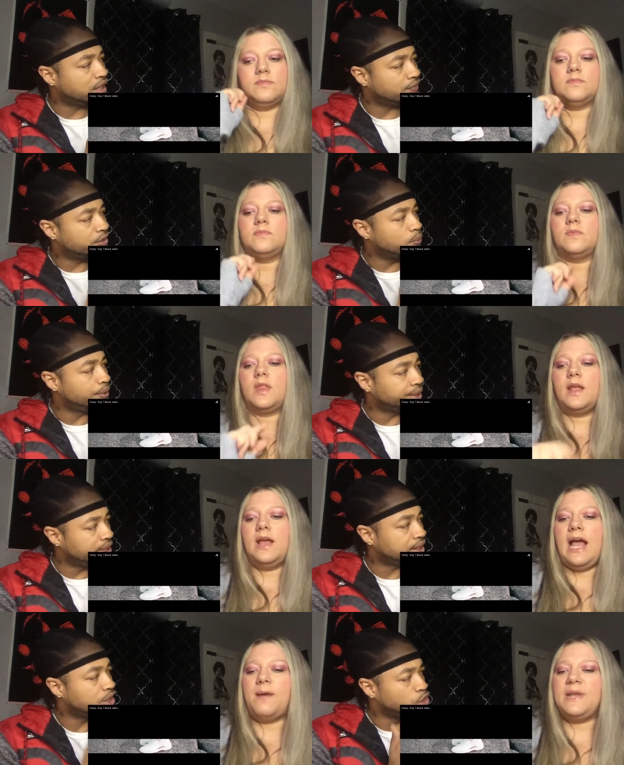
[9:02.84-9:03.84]
Speaker 1: if you want
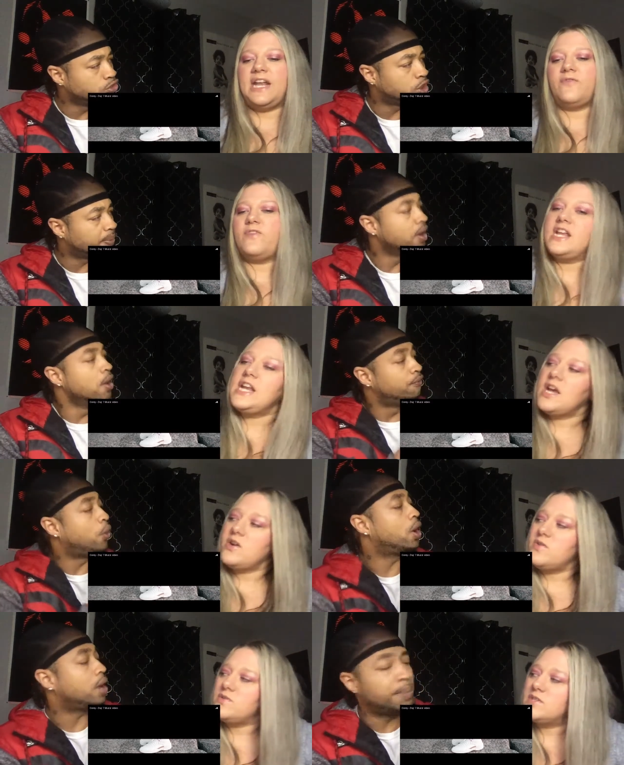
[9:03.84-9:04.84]
another how YouTuber? Many
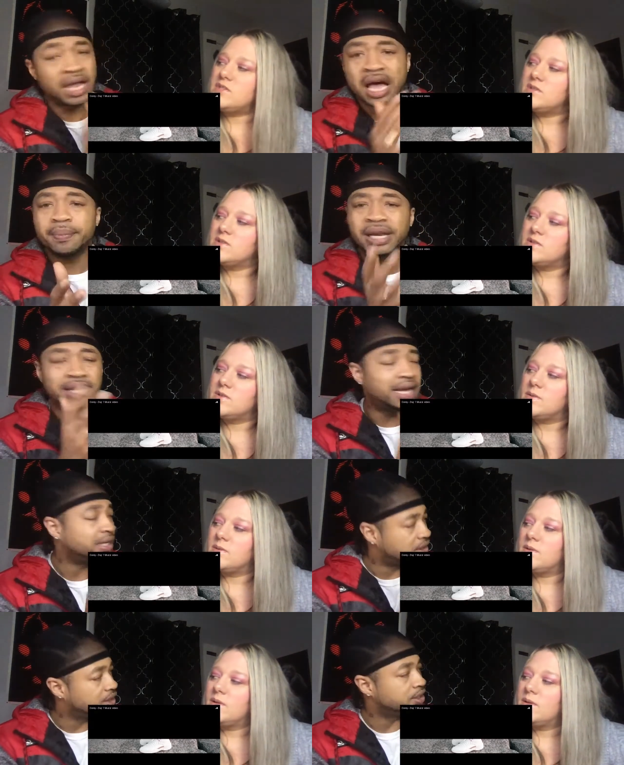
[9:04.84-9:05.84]
videos? For, I mean, how many likes
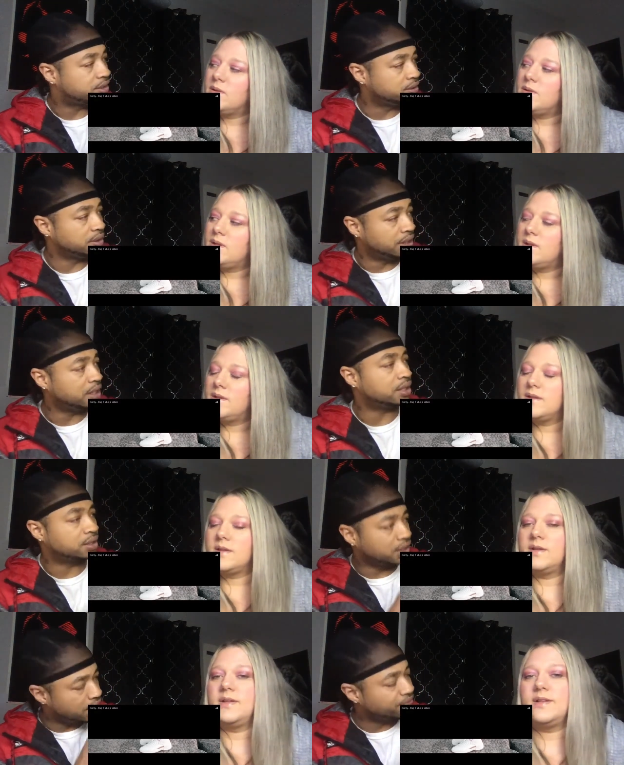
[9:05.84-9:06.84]
should this get
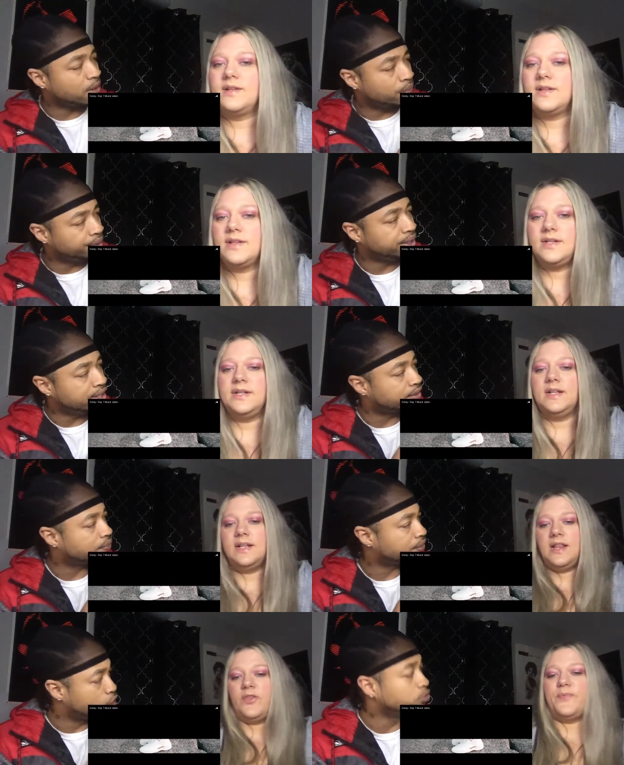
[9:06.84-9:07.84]
if they want another
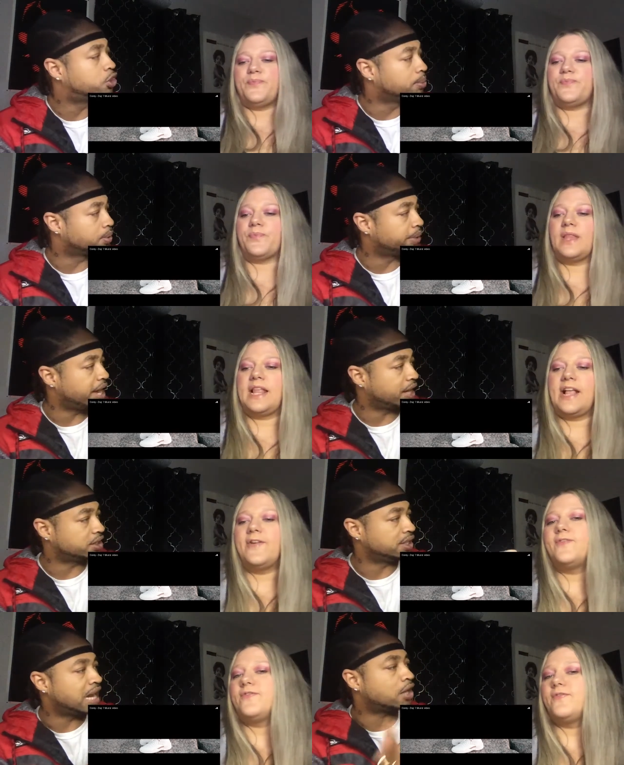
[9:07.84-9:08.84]
YouTuber
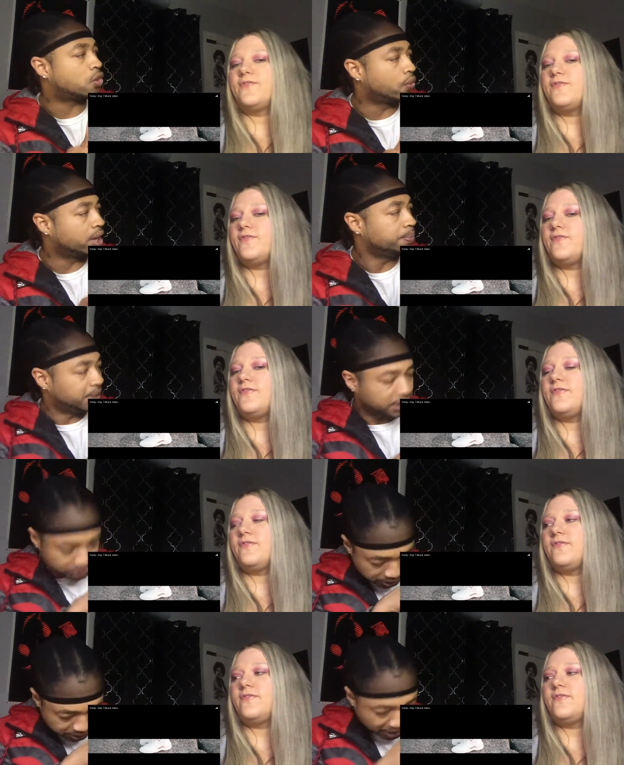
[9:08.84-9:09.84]
reaction? Not Corey, but
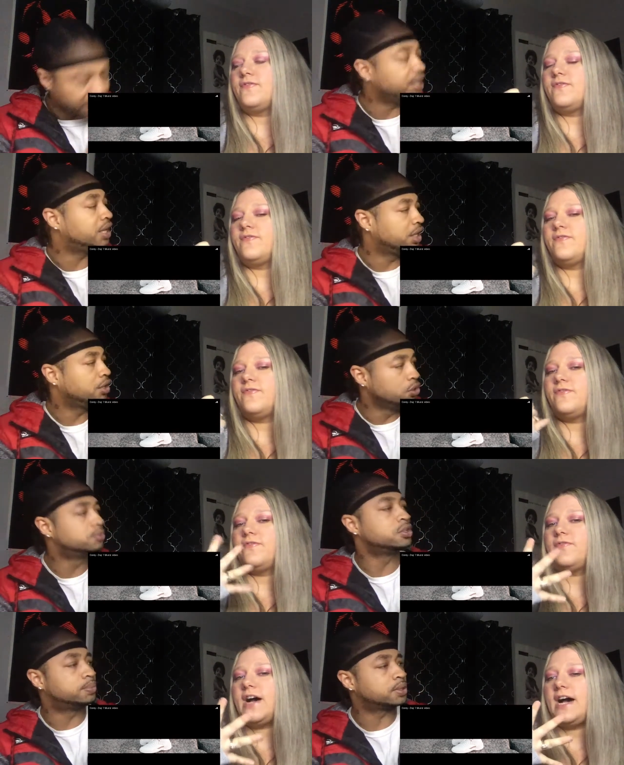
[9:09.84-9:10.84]
just any YouTuber.
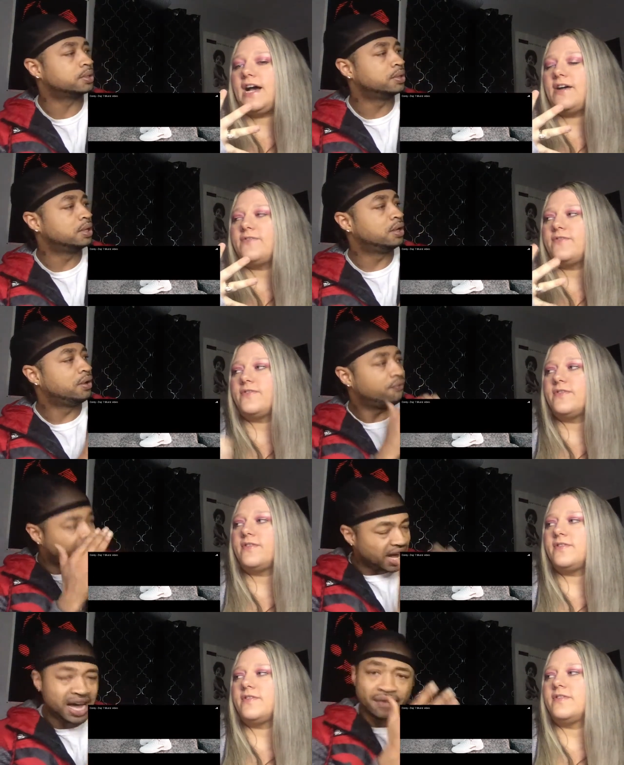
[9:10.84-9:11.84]
Five.
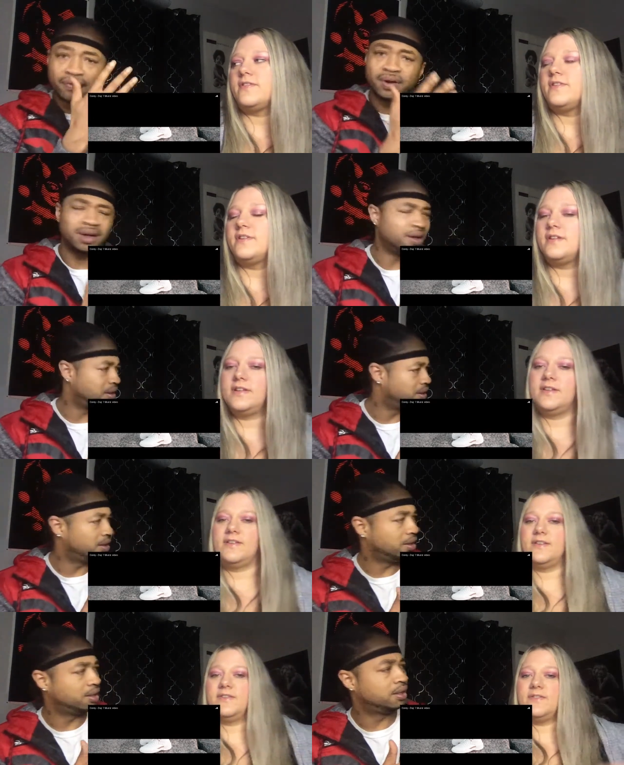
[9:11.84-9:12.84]
Five.
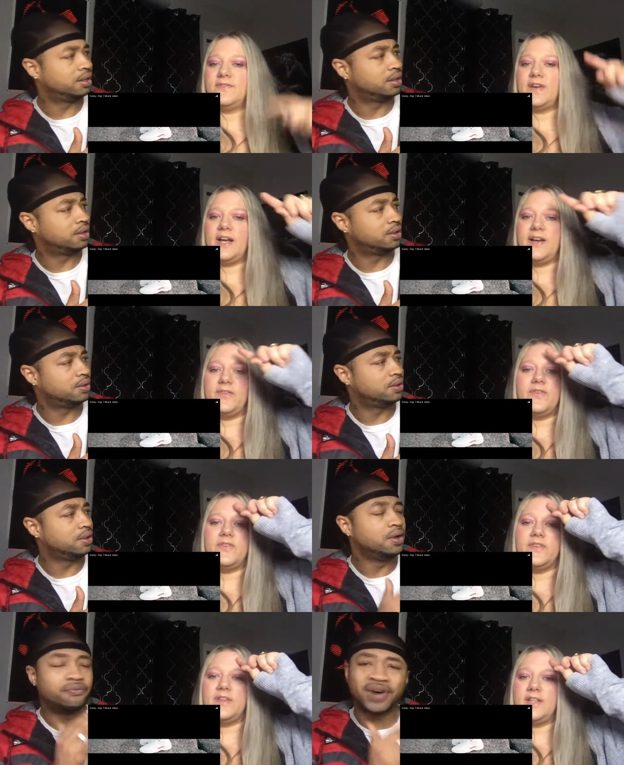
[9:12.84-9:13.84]
Five.
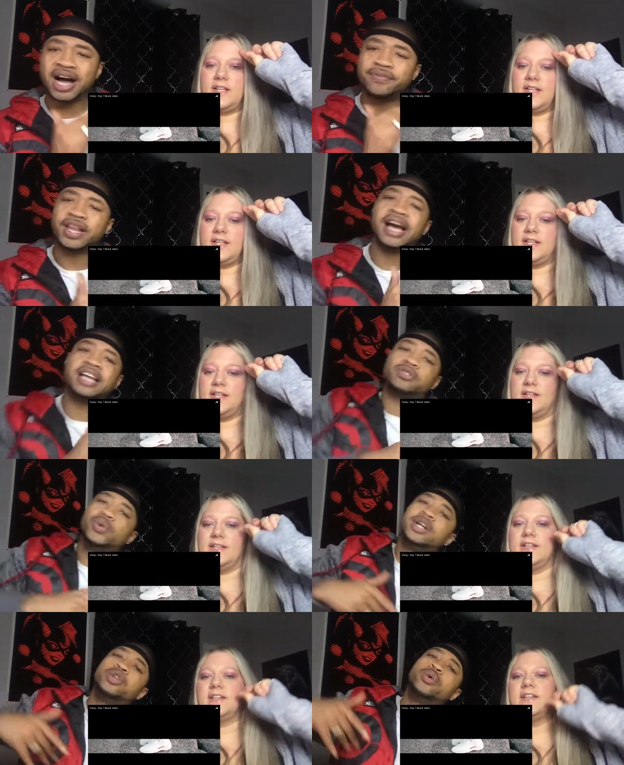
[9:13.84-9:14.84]
Five likes. We'll do